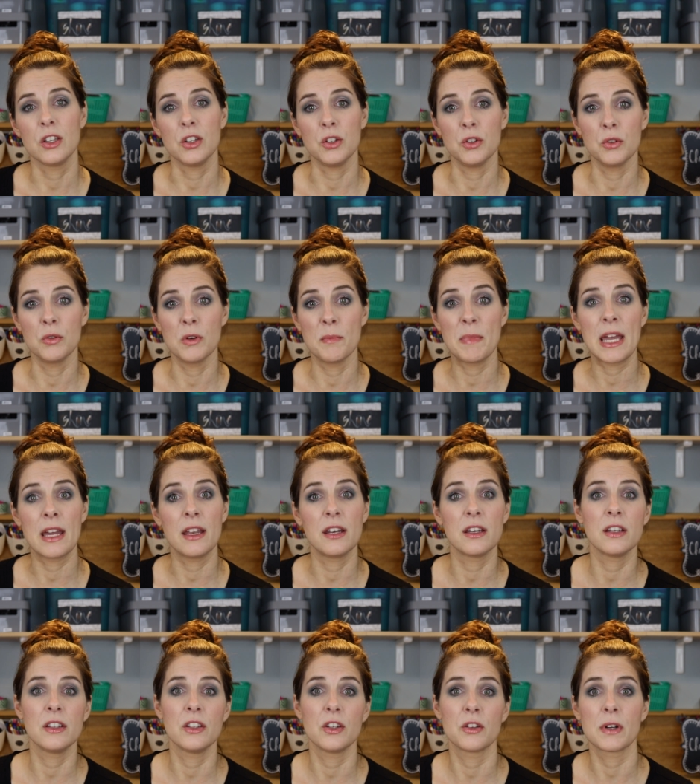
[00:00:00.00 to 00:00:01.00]
you
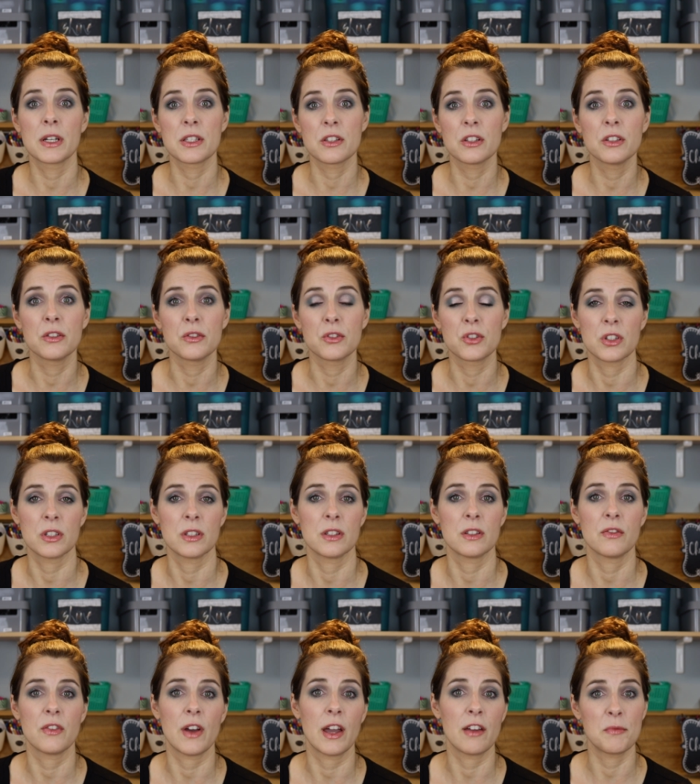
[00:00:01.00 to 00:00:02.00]
abandon your
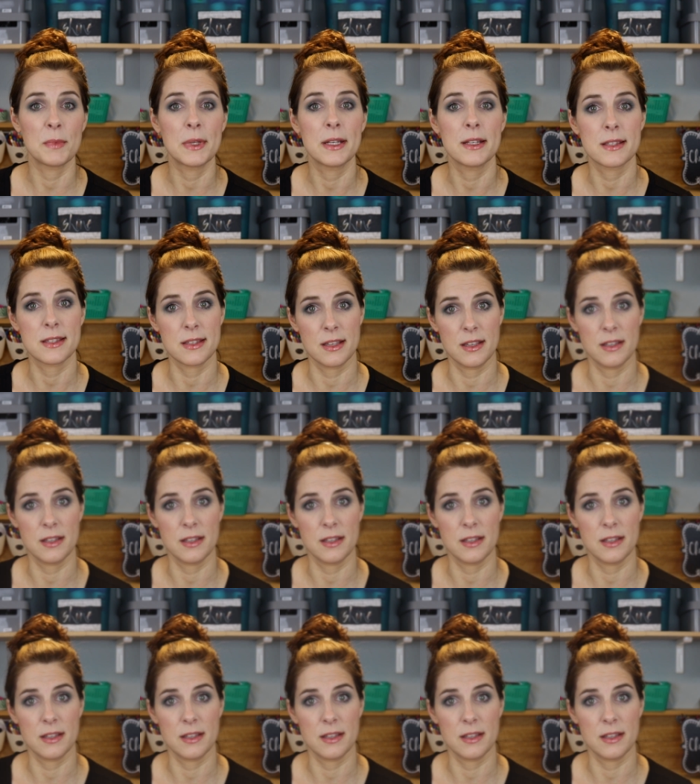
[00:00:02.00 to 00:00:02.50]
resolutions five minutes